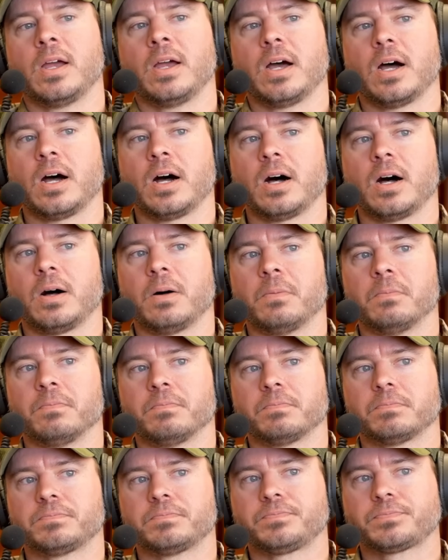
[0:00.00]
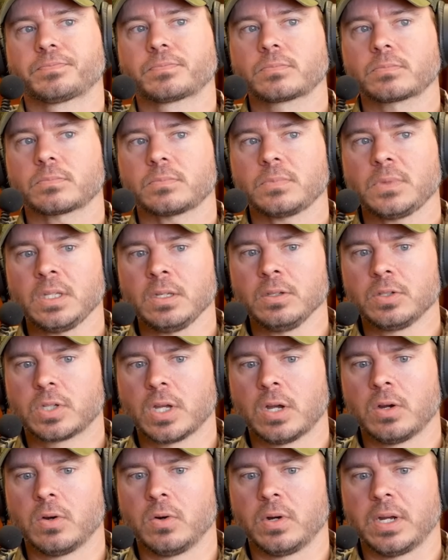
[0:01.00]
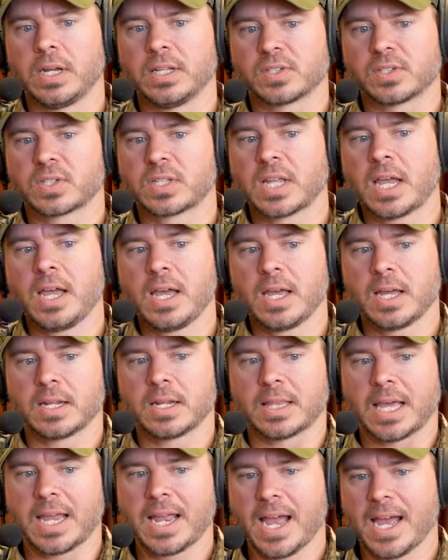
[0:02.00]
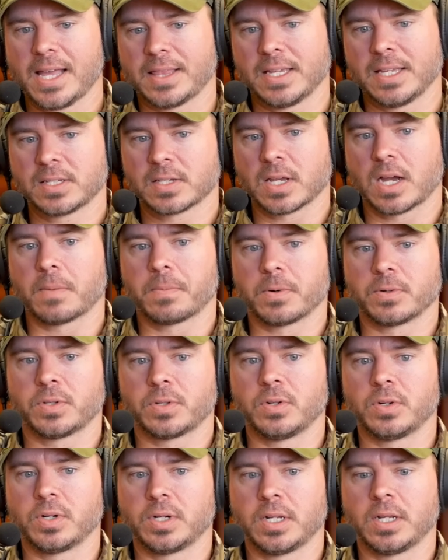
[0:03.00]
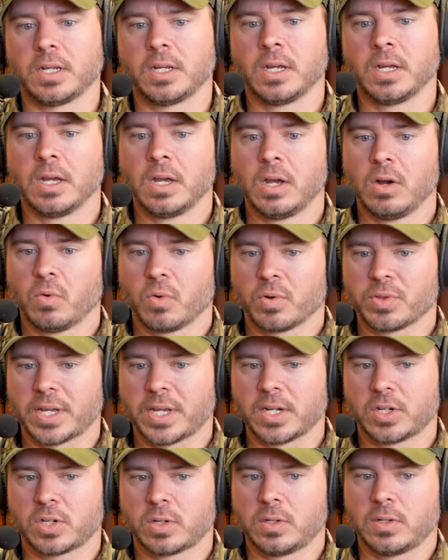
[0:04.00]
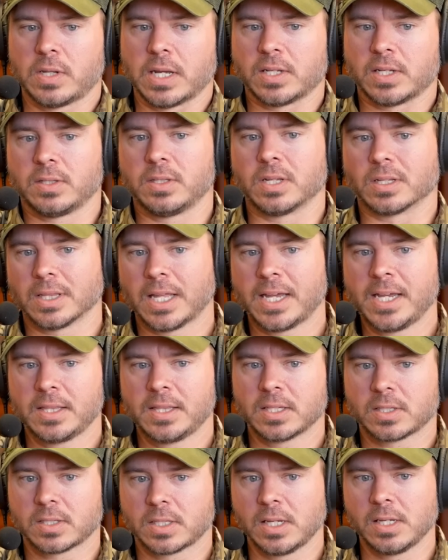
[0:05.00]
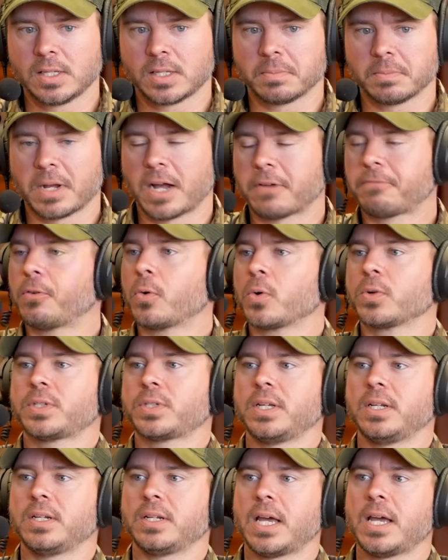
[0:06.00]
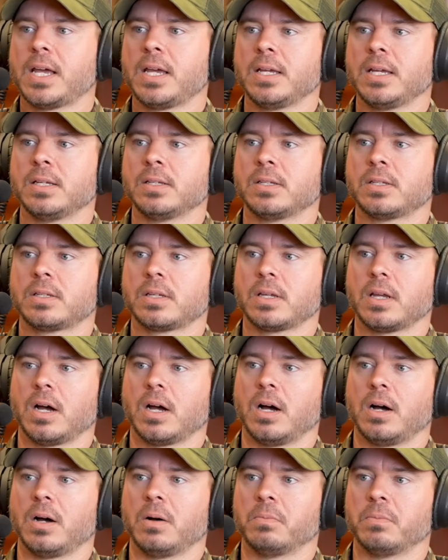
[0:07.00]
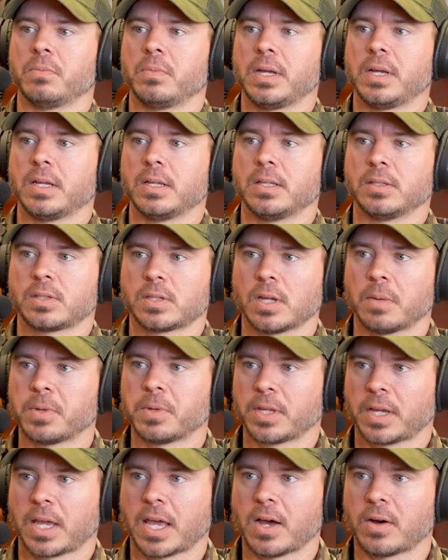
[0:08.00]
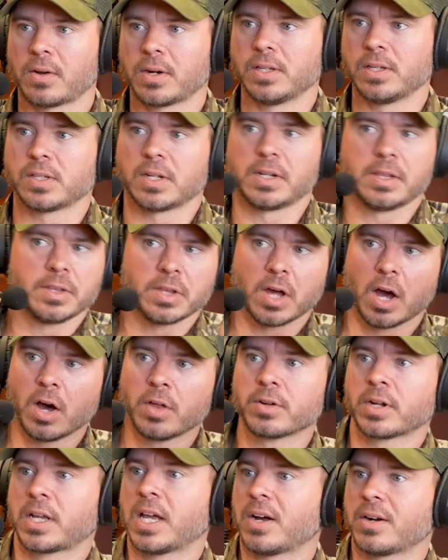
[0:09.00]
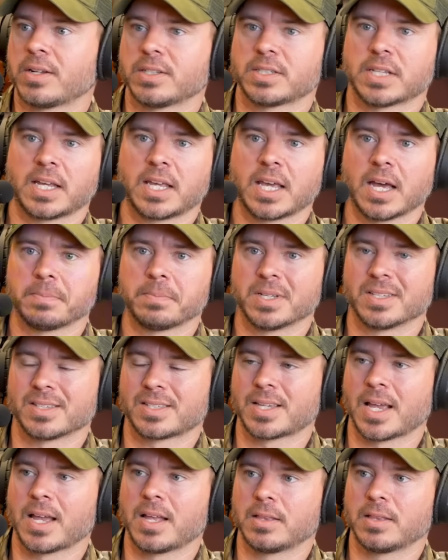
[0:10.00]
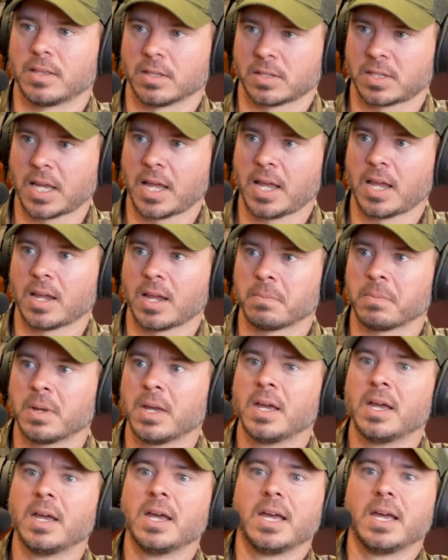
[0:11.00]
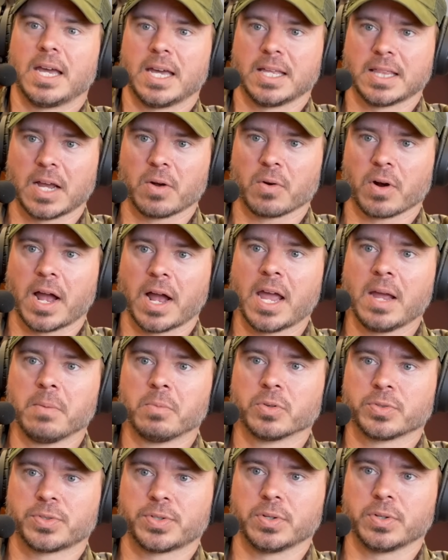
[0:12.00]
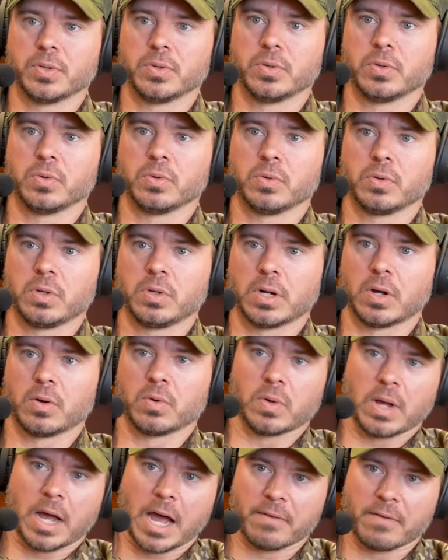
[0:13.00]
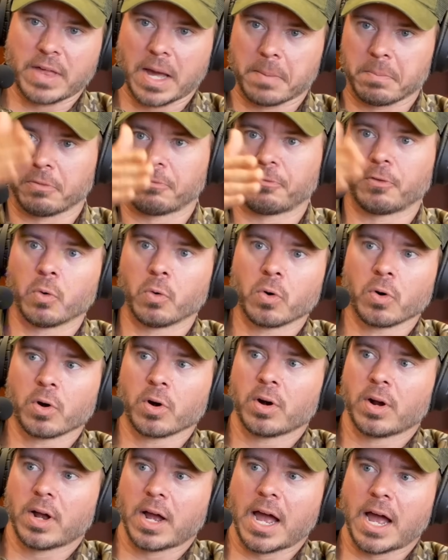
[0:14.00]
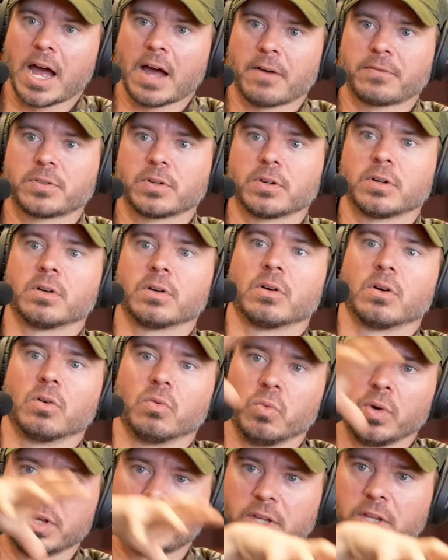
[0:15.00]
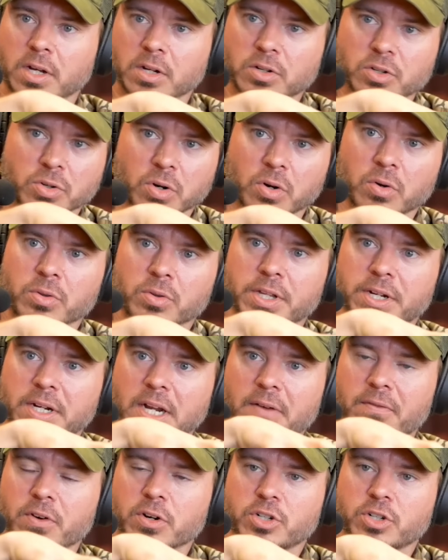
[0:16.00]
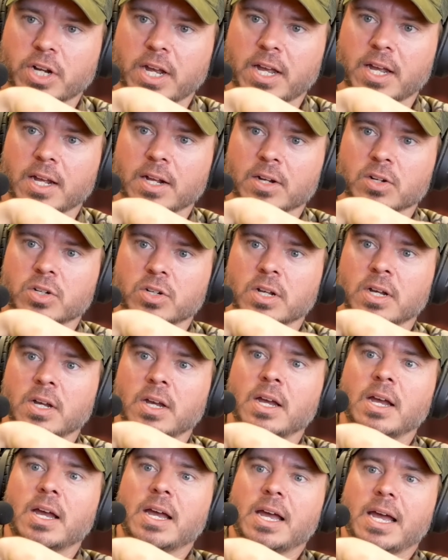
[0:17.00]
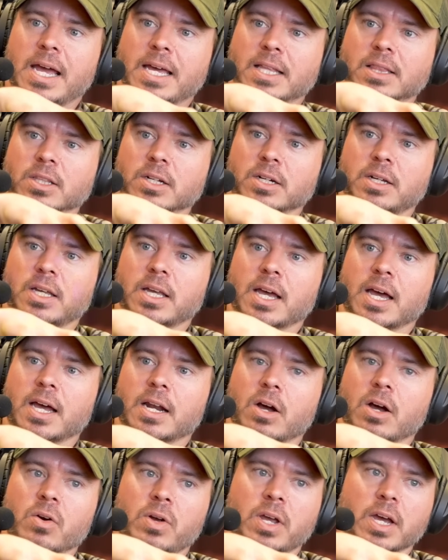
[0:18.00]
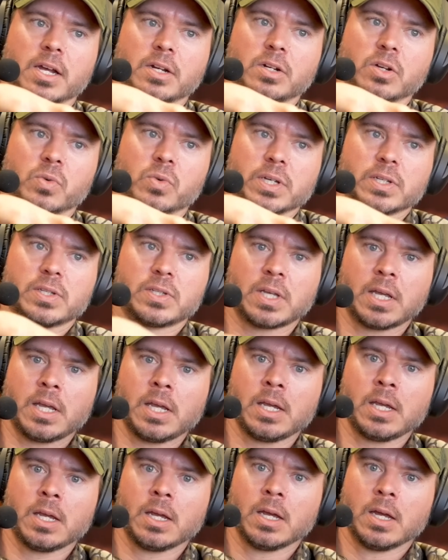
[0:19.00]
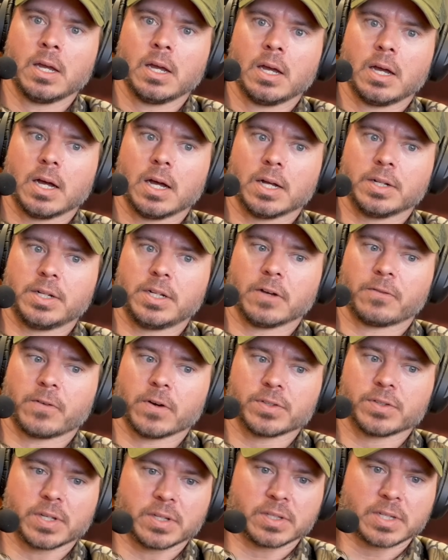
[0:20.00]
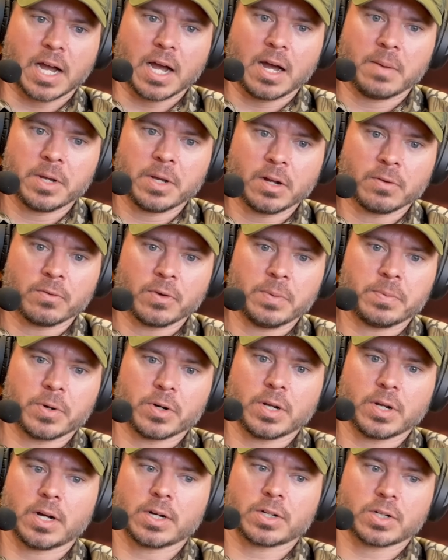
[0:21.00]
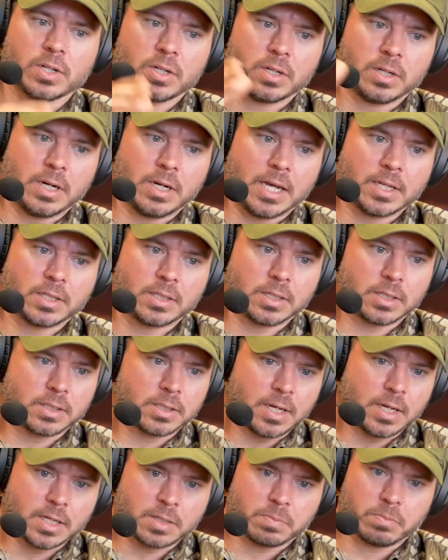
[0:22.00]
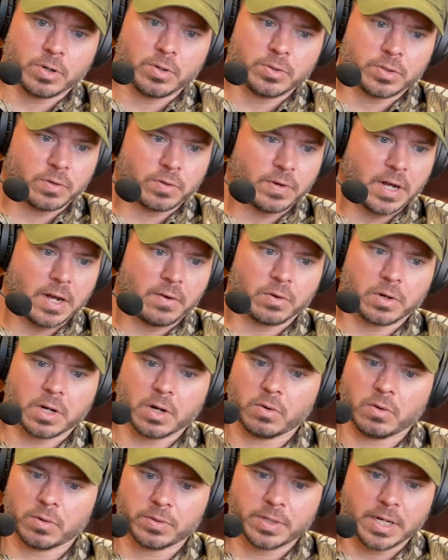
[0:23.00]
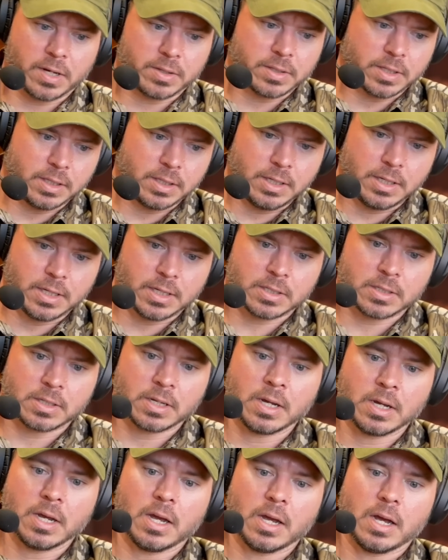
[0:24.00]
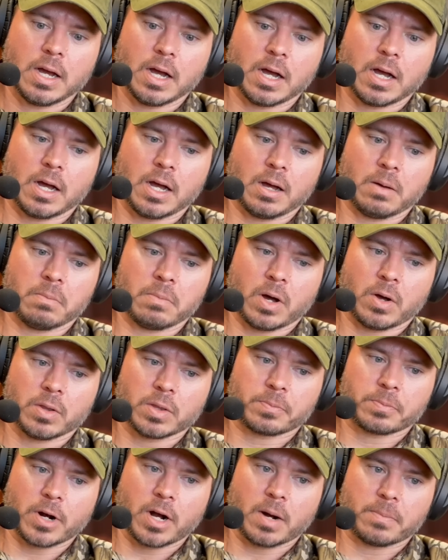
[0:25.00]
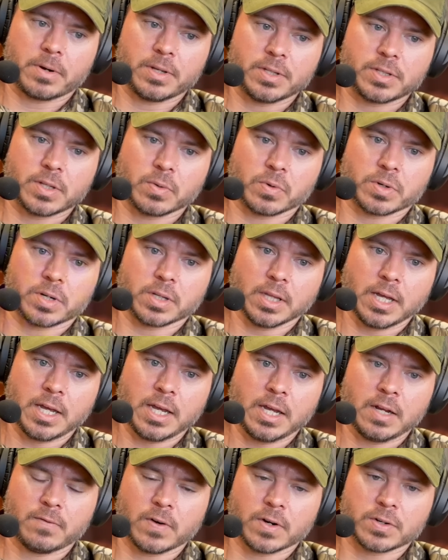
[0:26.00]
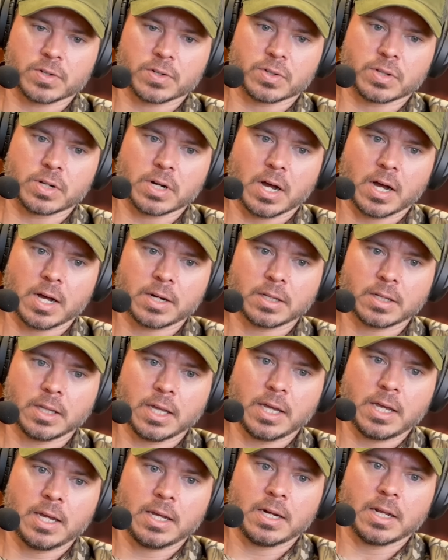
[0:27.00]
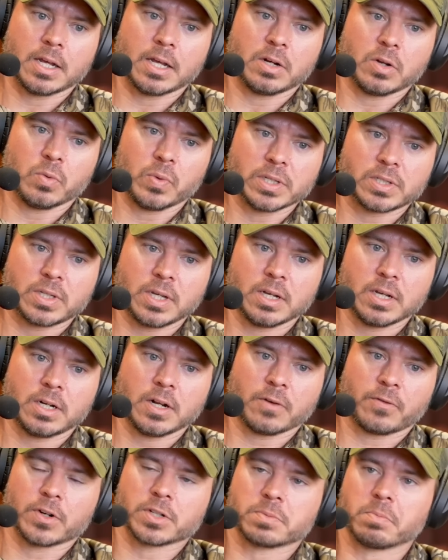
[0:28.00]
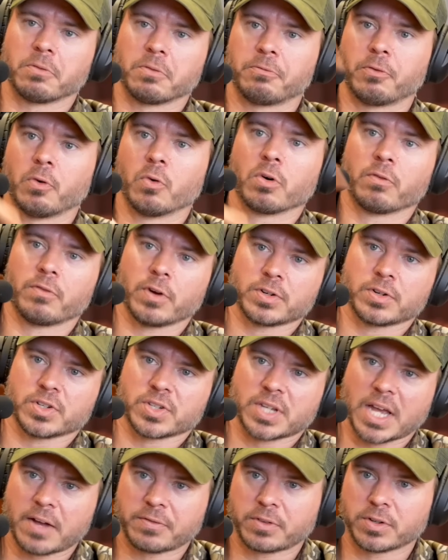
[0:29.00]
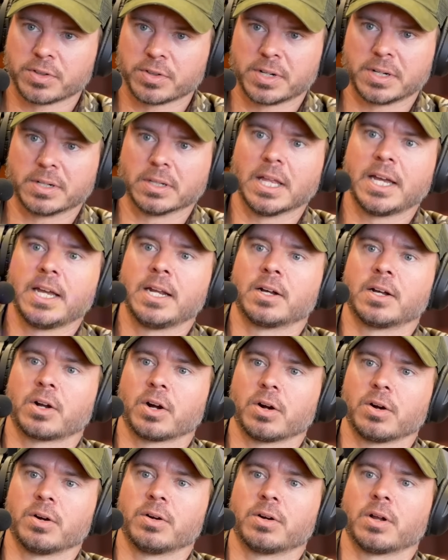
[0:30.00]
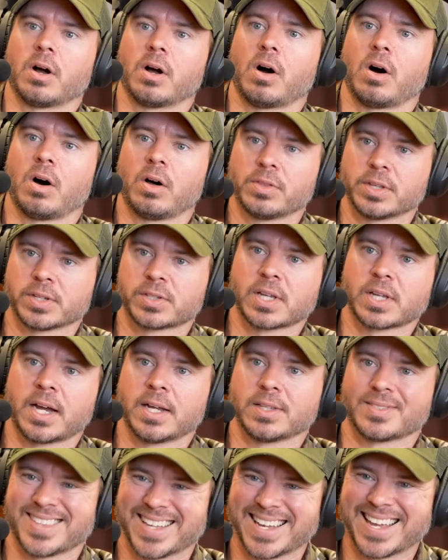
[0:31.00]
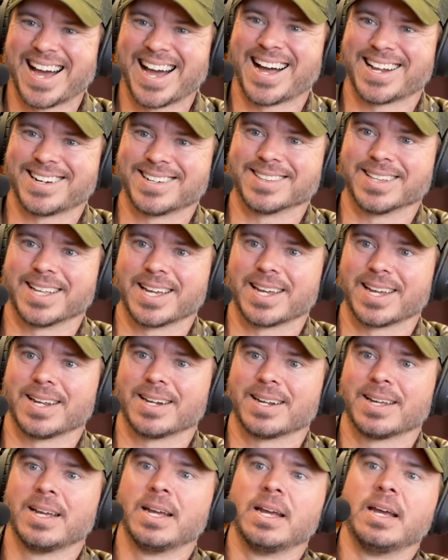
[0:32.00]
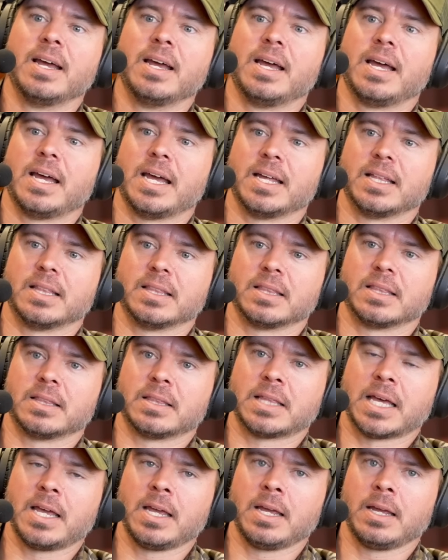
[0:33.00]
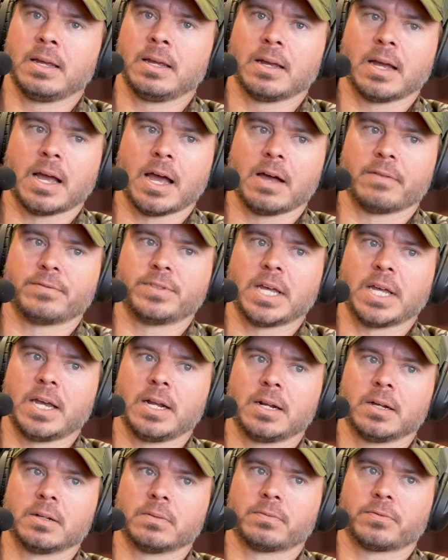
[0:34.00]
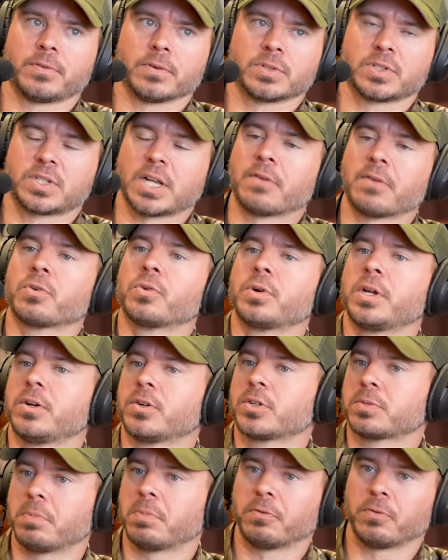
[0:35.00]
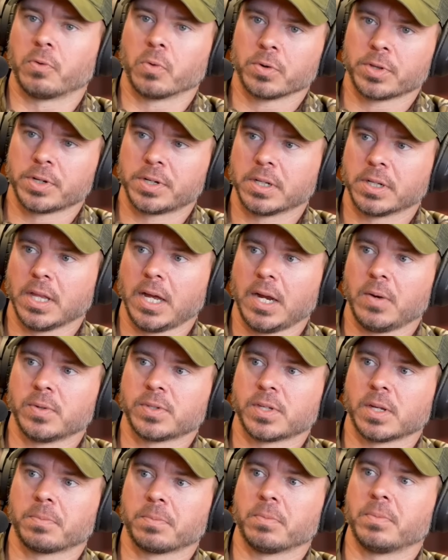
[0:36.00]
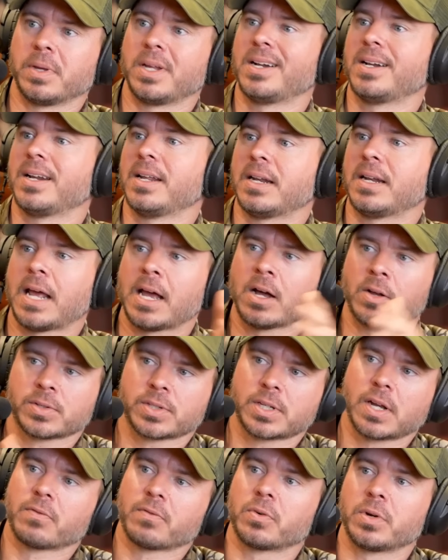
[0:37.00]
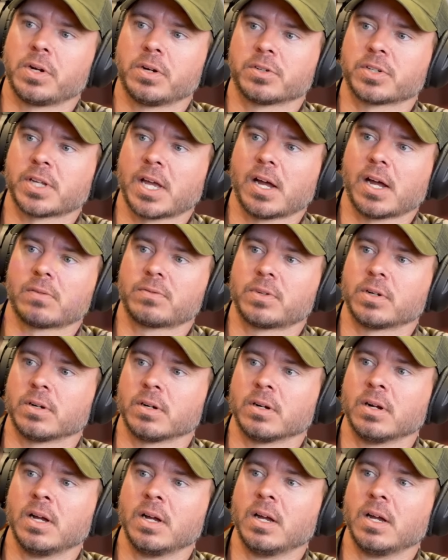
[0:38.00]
So instead, they had this opportunity where they delayed the season by 14 days in some of the counties, and in the other counties, they kept it the same, and they were able to, you know, have that before, after, with the control that never changed, and look at, okay, do we see a difference in timing of reproduction, nest success, brood survival, go on down the list on the properties that were delayed versus the non-delayed, and do we see a difference before versus after the delayed occurred on the sites that got delayed? And they have data for several years before the delay was implemented and now several years after,